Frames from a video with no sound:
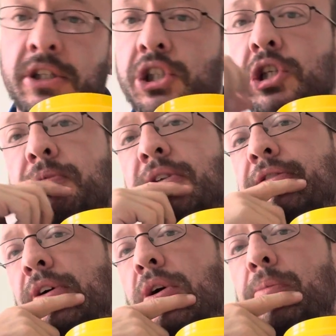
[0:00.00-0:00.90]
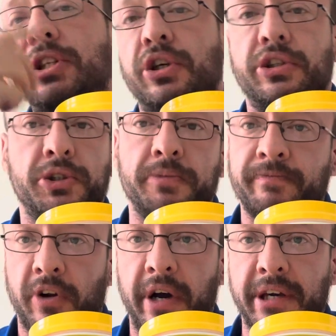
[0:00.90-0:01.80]
something for my joints,
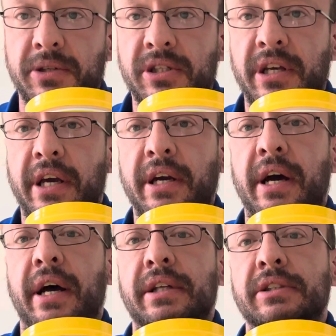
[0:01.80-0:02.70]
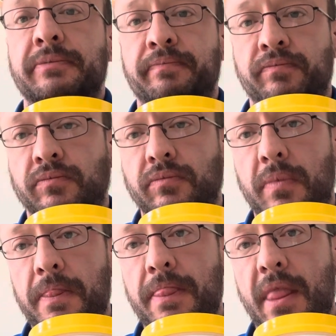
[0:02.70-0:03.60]
for argument's sake, and
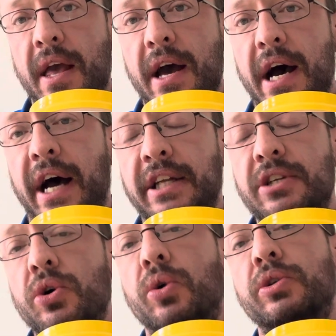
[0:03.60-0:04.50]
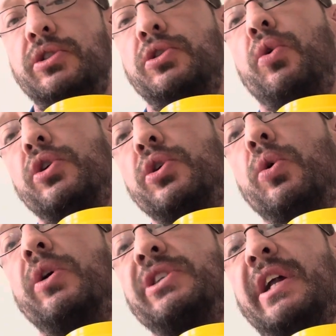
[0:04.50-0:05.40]
I don't
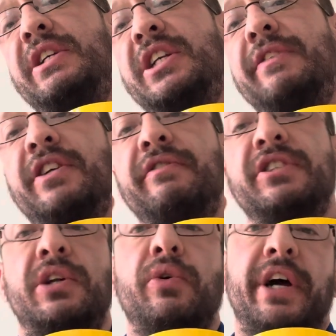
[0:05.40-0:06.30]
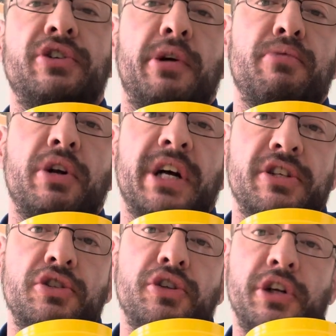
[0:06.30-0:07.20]
notice any significant difference, I know that joint product
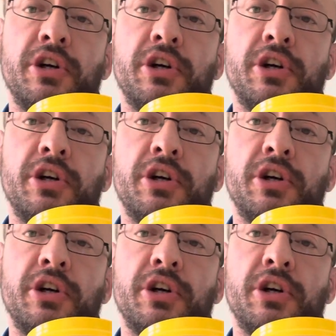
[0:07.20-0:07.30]
hasn't done it,